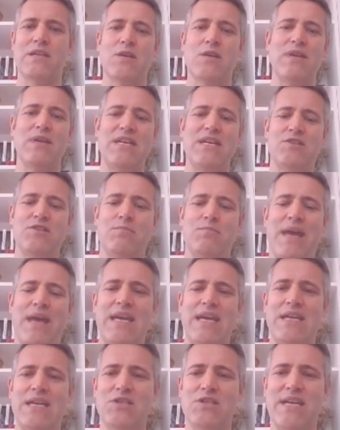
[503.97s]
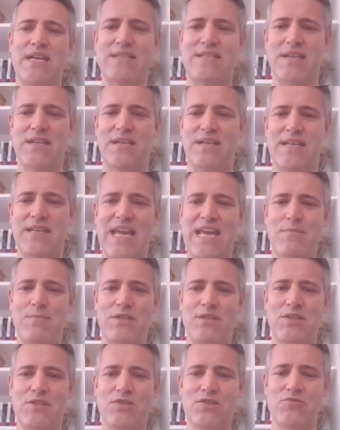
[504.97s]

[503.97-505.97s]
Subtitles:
So each page has a name and